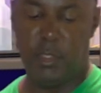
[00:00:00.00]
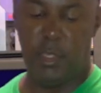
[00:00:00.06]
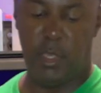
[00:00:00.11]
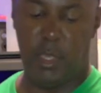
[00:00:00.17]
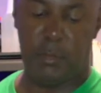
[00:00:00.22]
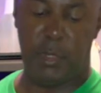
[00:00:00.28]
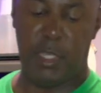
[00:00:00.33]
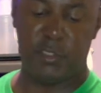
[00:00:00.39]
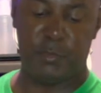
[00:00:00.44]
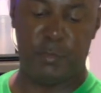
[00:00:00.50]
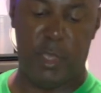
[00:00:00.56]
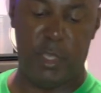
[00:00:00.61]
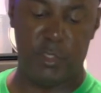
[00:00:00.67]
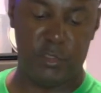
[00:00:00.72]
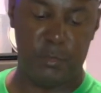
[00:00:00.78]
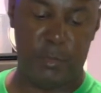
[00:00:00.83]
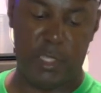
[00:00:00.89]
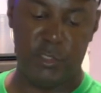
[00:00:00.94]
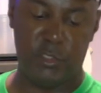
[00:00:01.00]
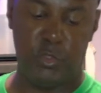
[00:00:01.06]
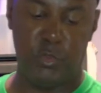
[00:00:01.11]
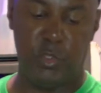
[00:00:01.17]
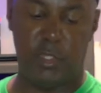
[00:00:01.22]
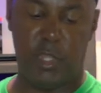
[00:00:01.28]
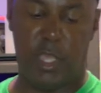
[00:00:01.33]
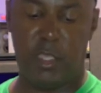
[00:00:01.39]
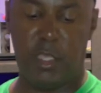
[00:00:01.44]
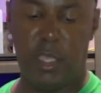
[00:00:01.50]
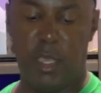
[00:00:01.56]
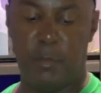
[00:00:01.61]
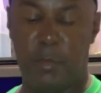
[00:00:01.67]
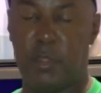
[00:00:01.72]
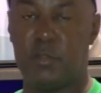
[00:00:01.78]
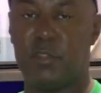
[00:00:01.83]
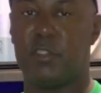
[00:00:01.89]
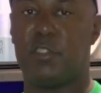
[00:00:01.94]
I'm not sponsored by chewy.com.
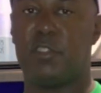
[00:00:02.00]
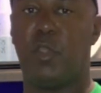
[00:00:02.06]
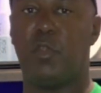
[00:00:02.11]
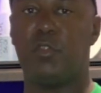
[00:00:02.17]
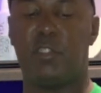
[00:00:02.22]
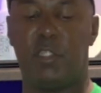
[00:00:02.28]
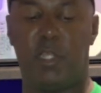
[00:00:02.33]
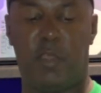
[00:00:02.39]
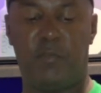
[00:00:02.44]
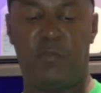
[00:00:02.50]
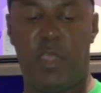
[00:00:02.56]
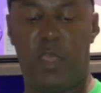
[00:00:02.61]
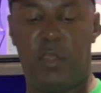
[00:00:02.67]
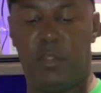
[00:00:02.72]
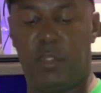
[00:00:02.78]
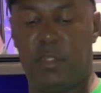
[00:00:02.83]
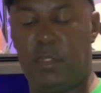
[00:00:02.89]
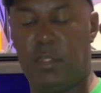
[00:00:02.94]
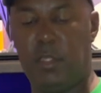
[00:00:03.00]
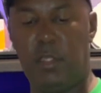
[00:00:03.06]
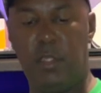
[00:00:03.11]
I was just searching, and I found it